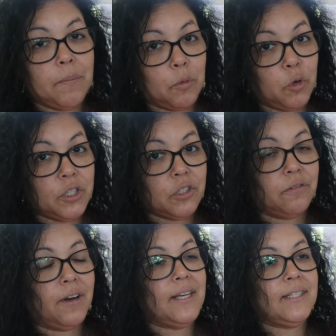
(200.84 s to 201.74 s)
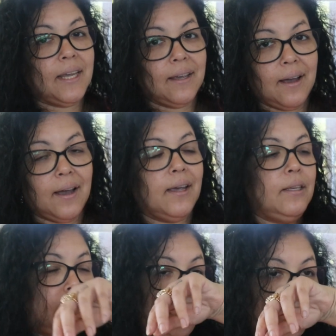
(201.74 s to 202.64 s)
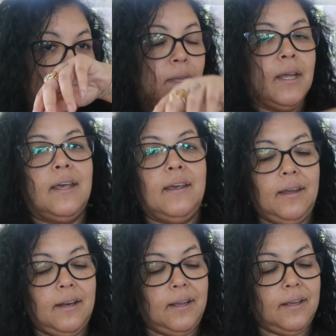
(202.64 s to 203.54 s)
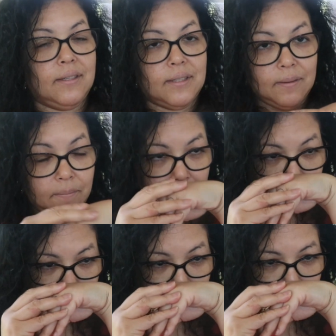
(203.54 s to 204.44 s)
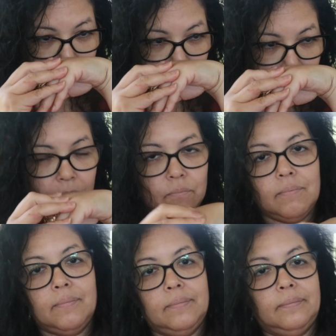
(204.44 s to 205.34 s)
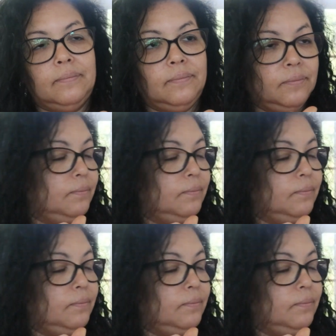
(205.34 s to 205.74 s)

and moisturized. And guys, it is. Mmm.